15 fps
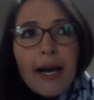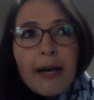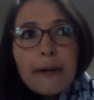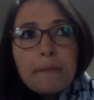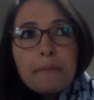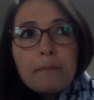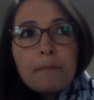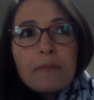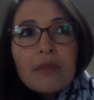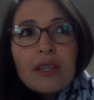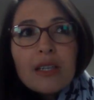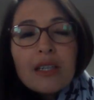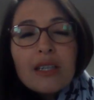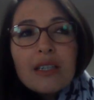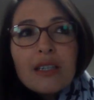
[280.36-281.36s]

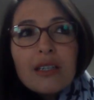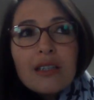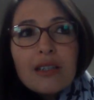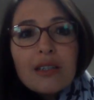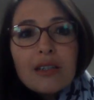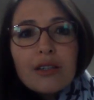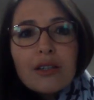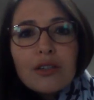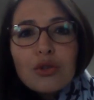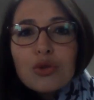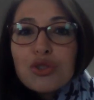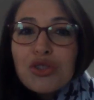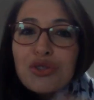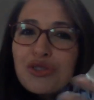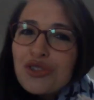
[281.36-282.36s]

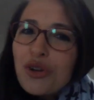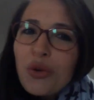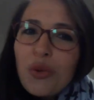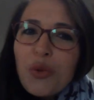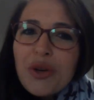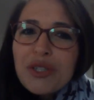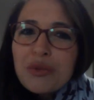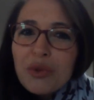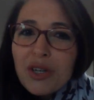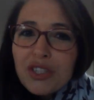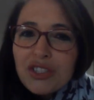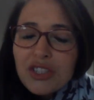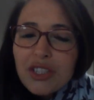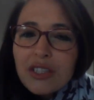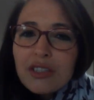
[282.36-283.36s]
Your children are always
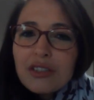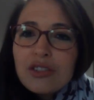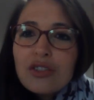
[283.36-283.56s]
watching.